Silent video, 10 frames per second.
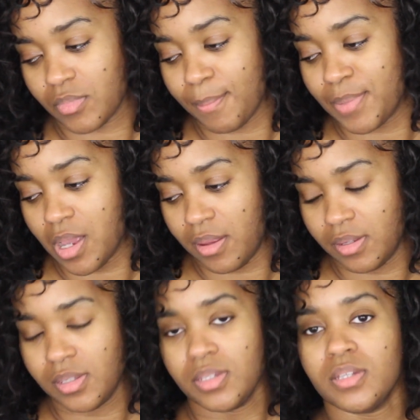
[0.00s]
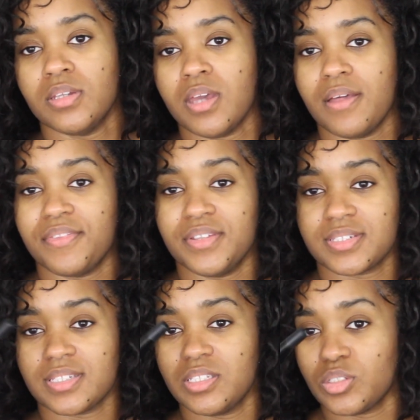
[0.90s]
but
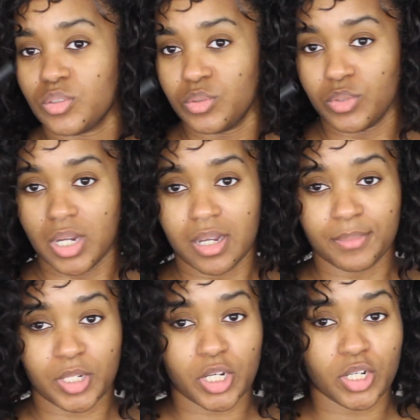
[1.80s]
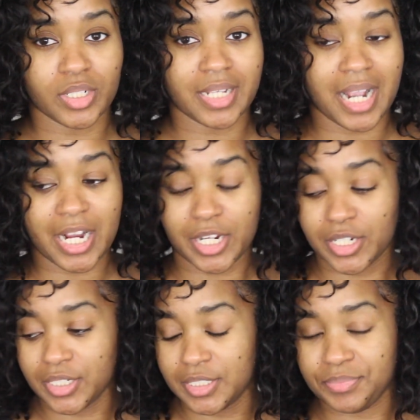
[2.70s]
this little curling
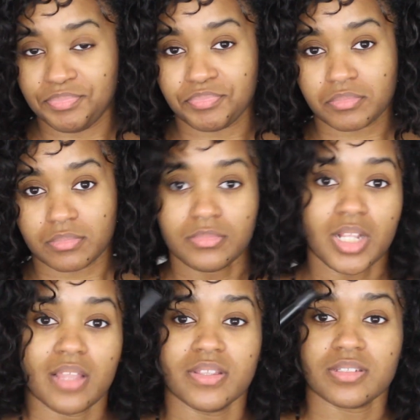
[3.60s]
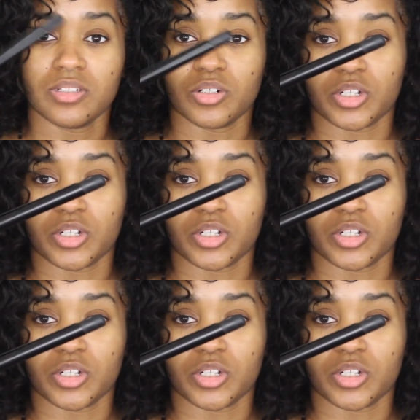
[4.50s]
iron, it